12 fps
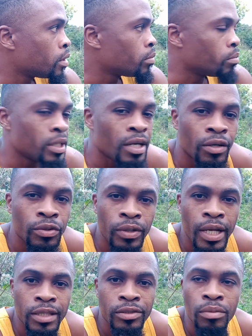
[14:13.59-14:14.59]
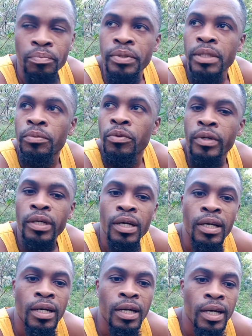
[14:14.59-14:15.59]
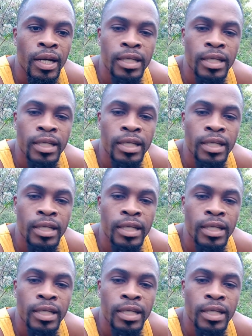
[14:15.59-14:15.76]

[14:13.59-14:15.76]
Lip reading: I'm not going to do like some people where I